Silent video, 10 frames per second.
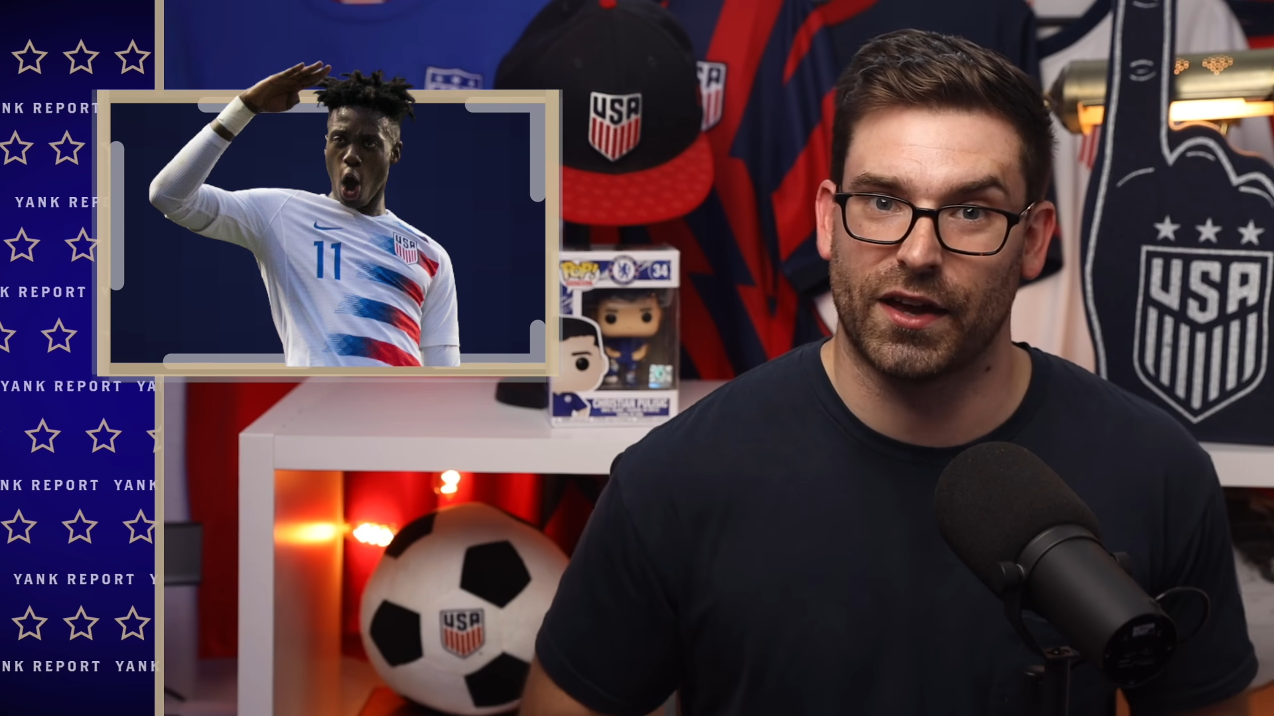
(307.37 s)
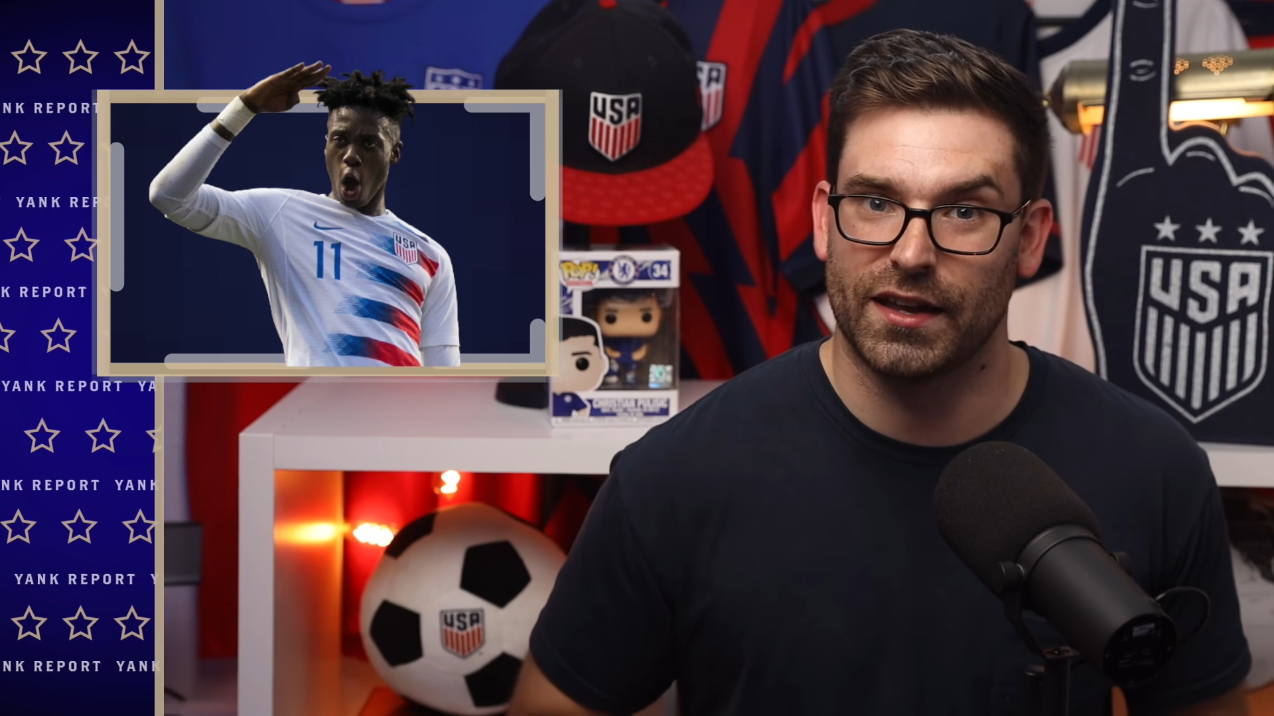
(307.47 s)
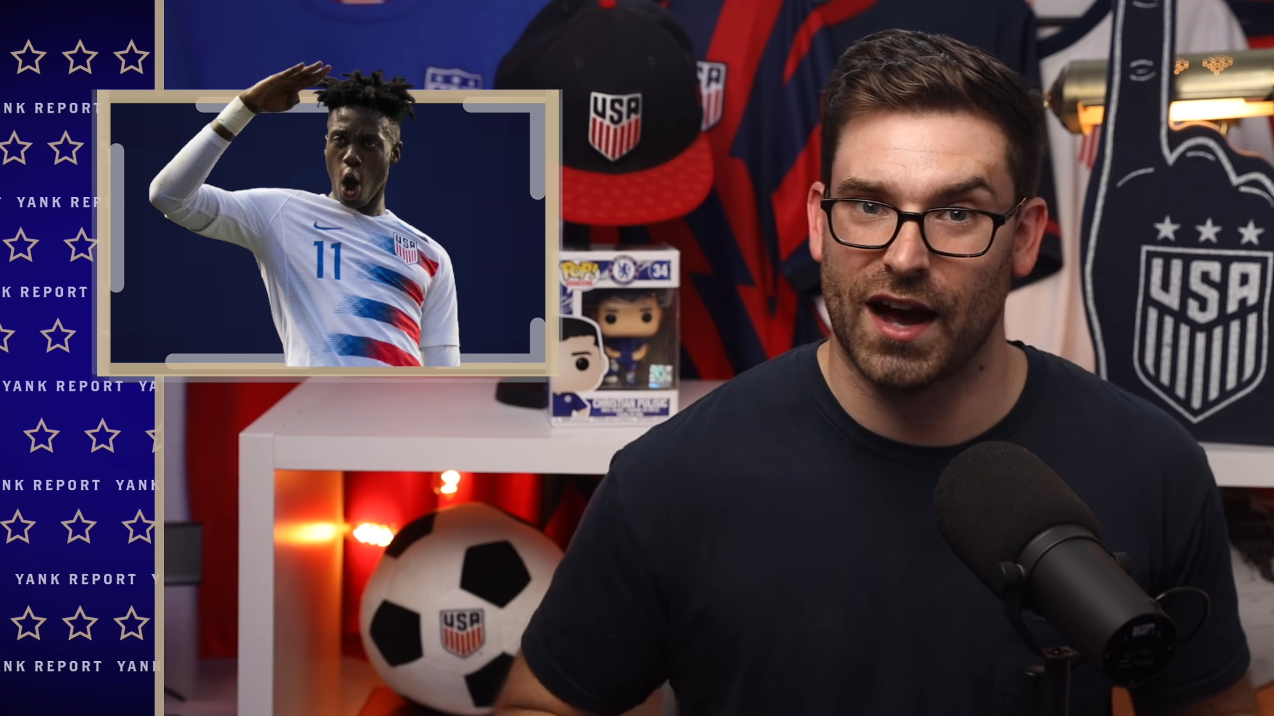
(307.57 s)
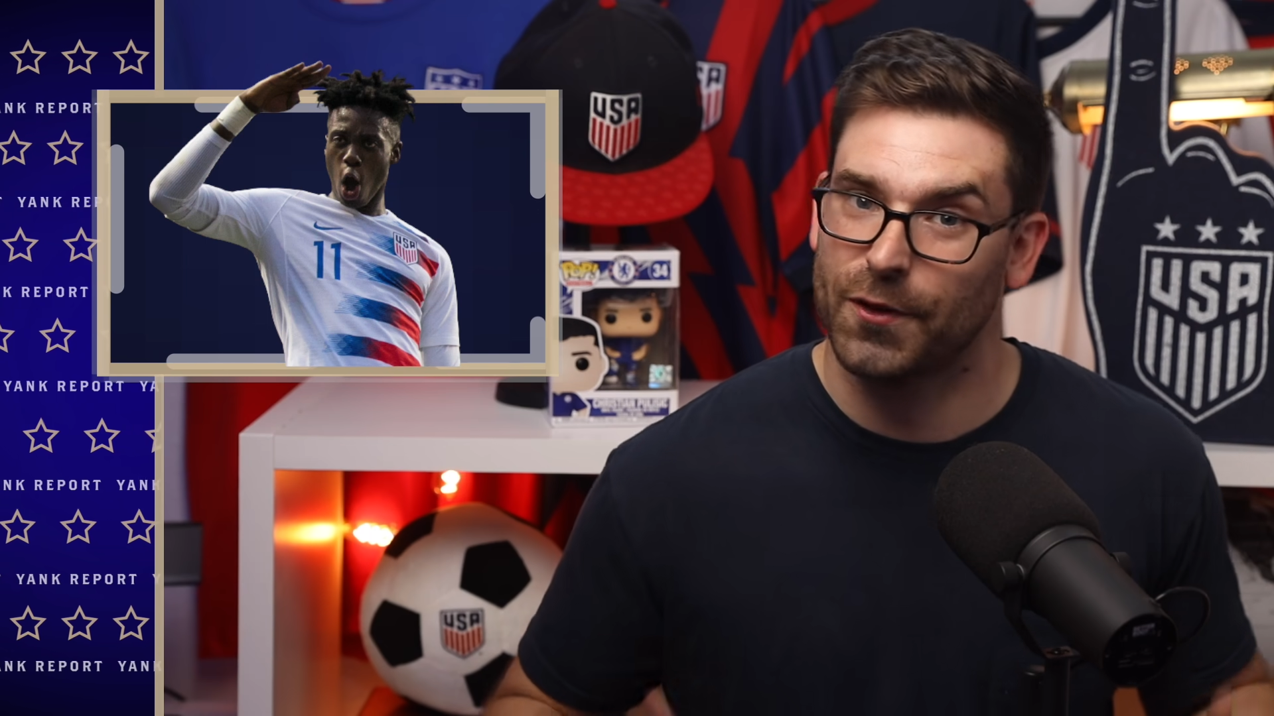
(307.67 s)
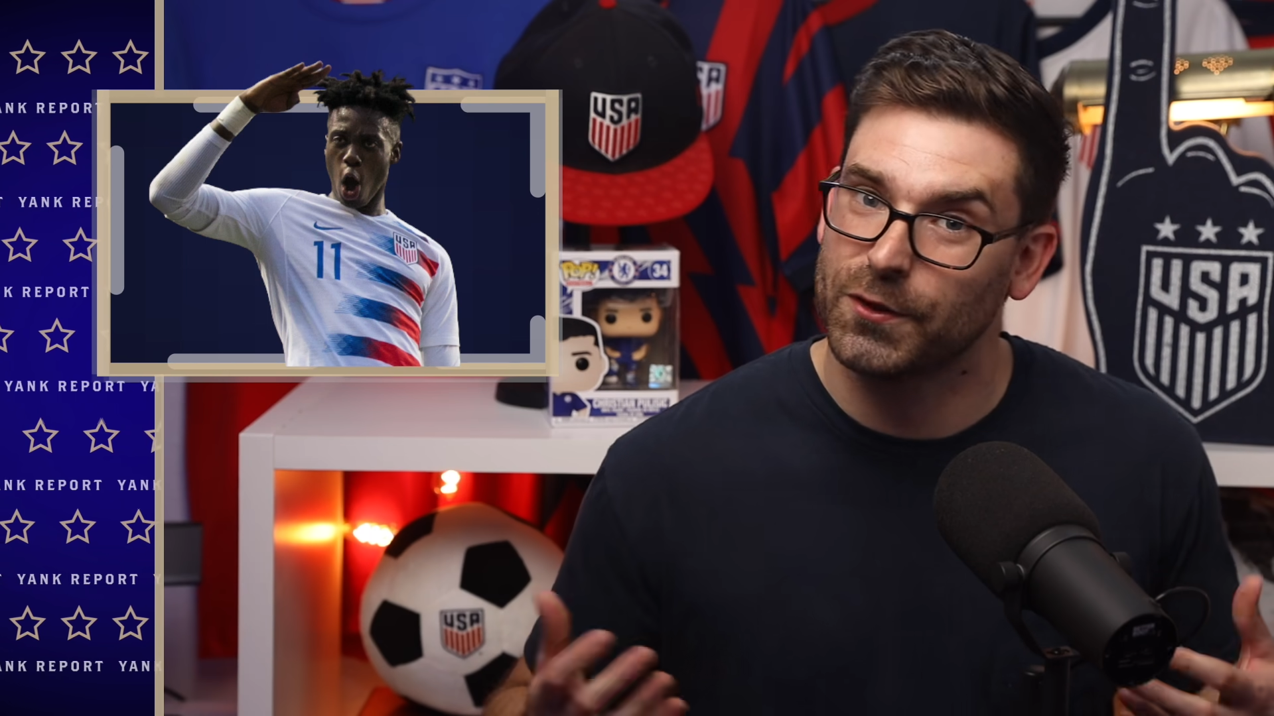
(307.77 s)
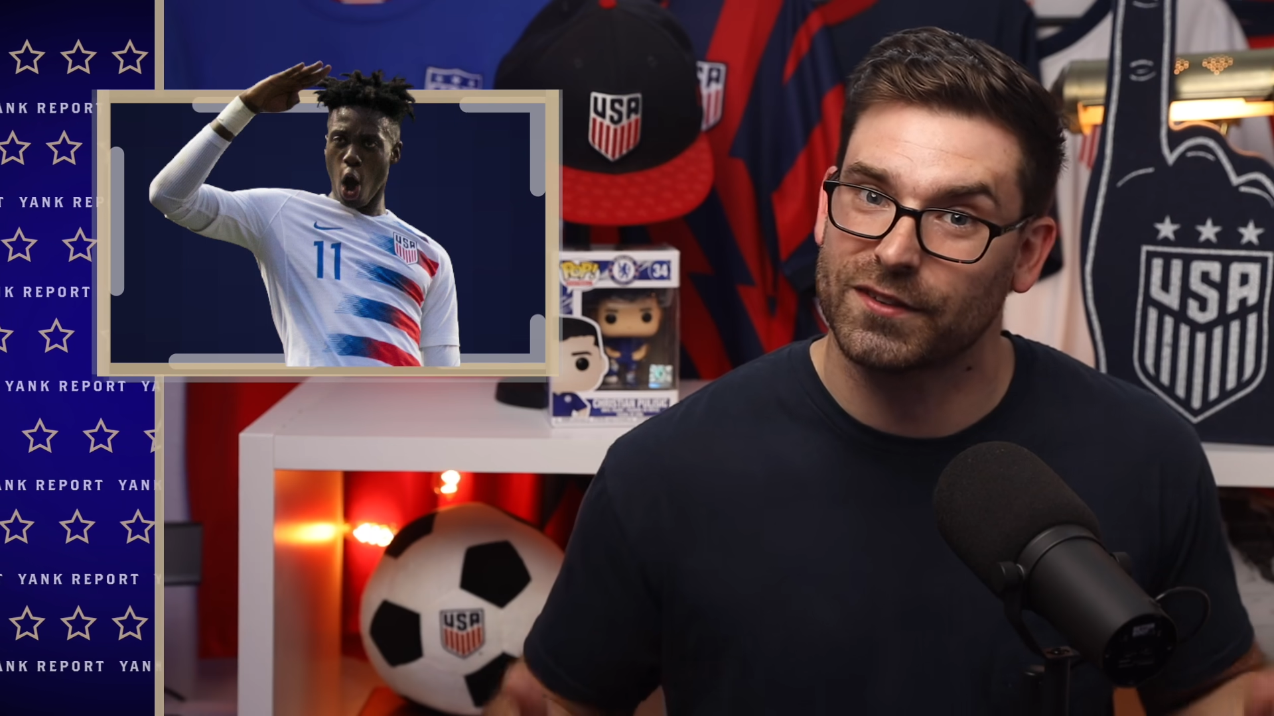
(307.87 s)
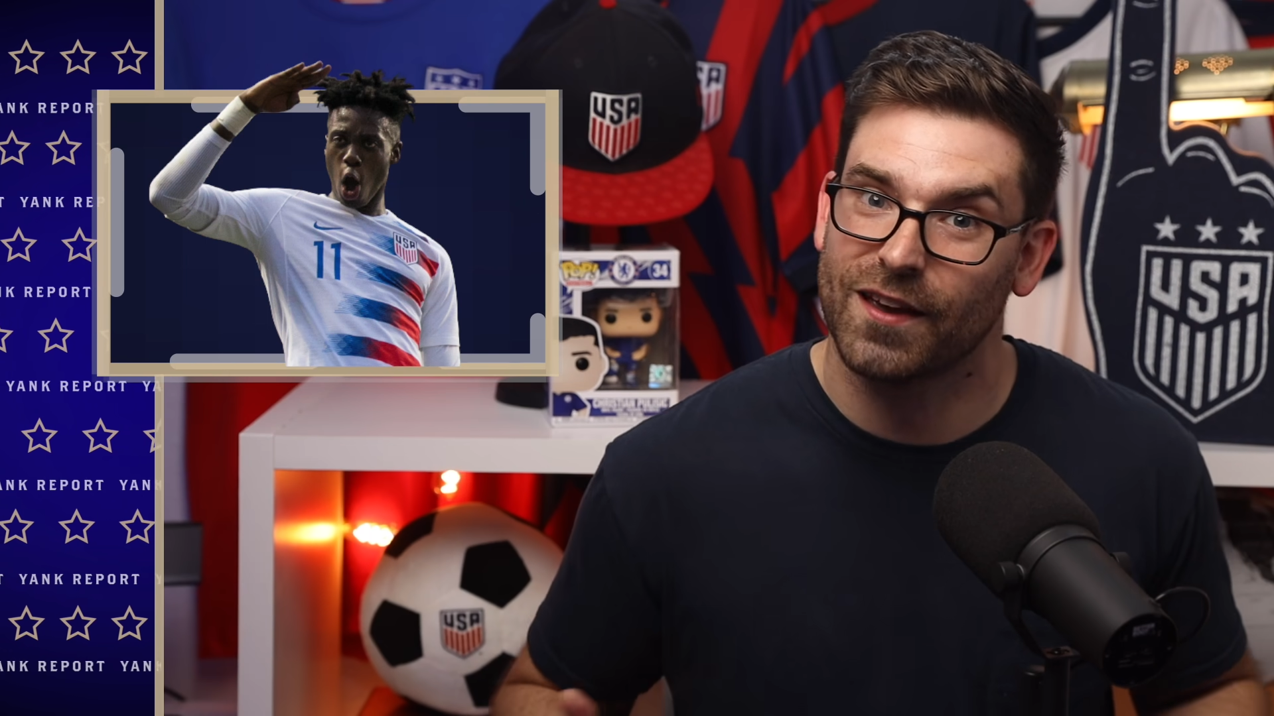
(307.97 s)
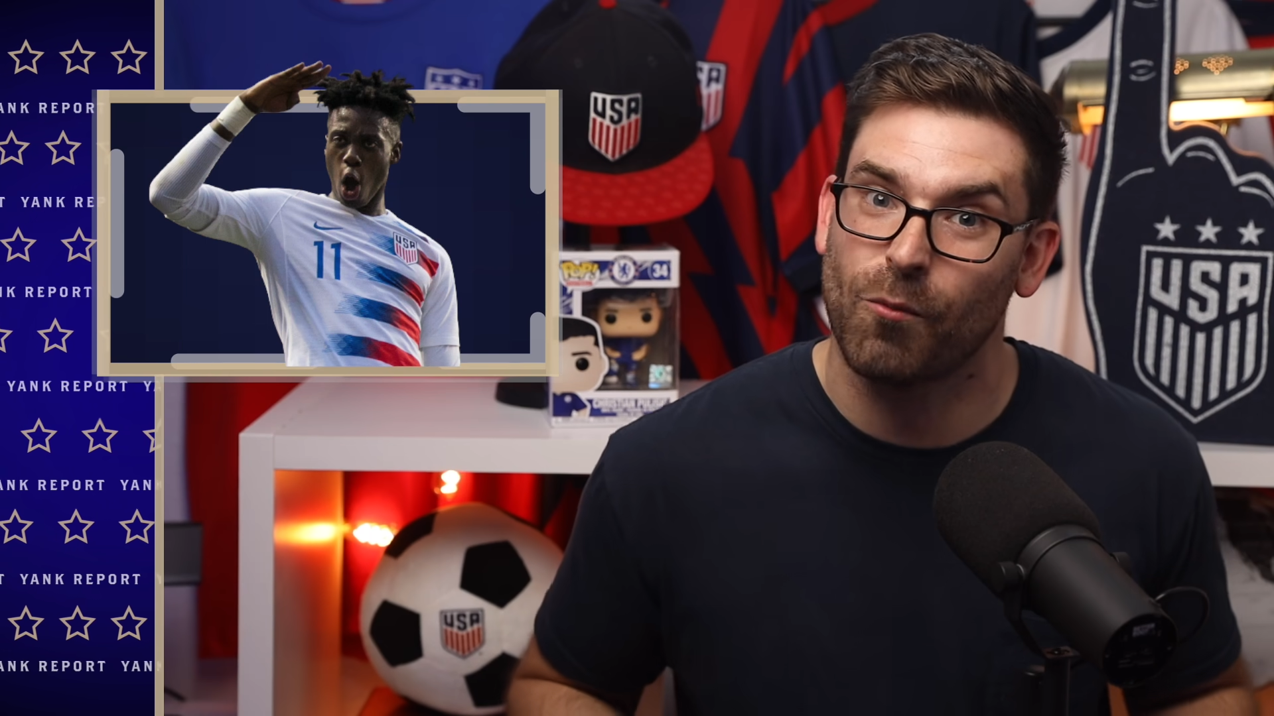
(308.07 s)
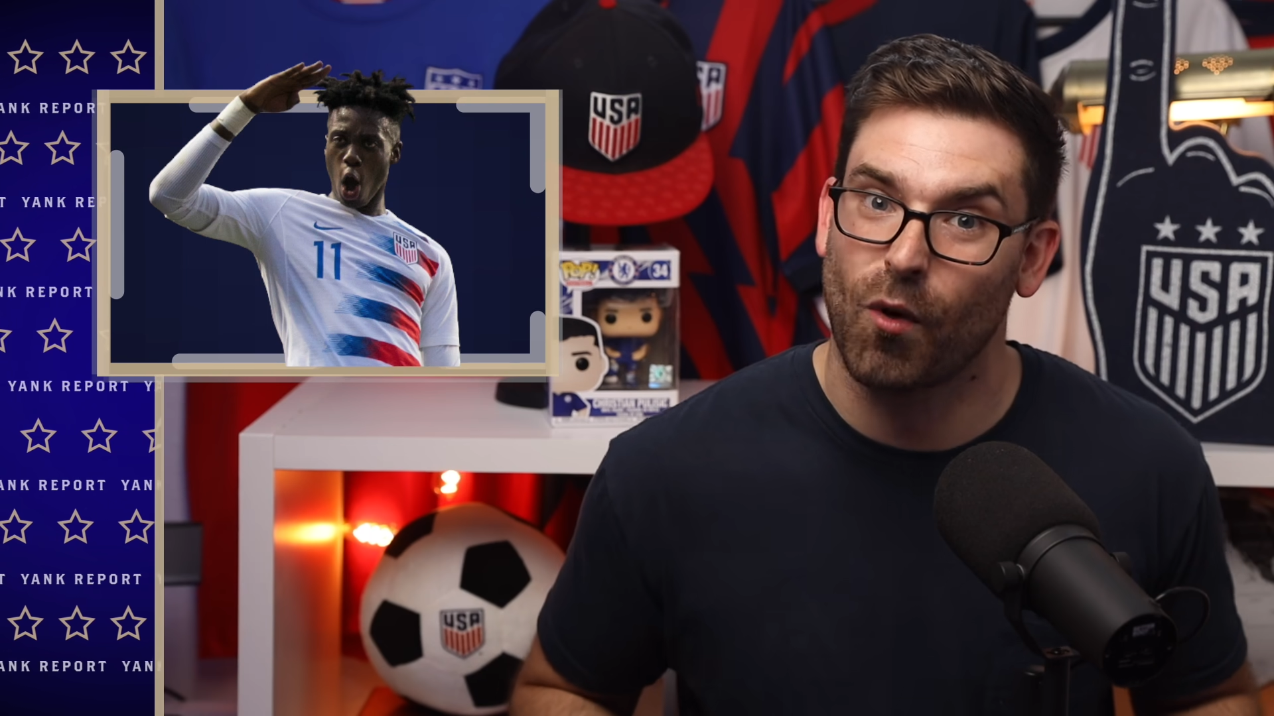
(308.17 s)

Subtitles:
And I think Tim